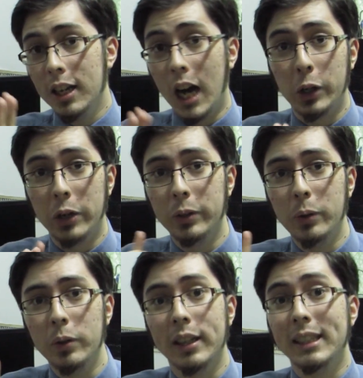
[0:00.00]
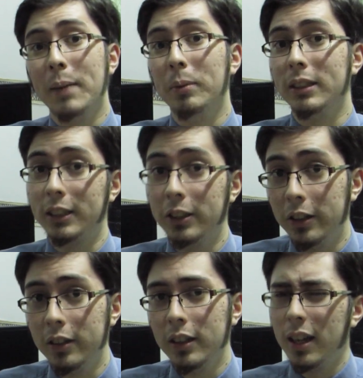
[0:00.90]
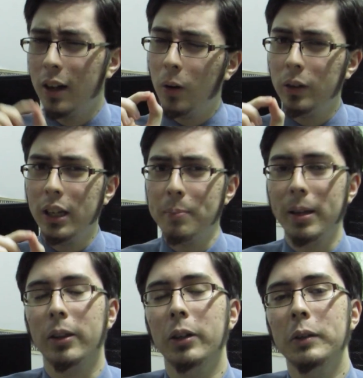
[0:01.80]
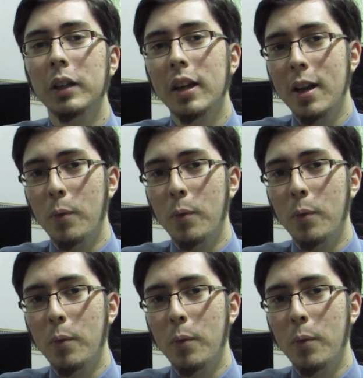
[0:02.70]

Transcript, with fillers: However, the tables turn, only a bit though,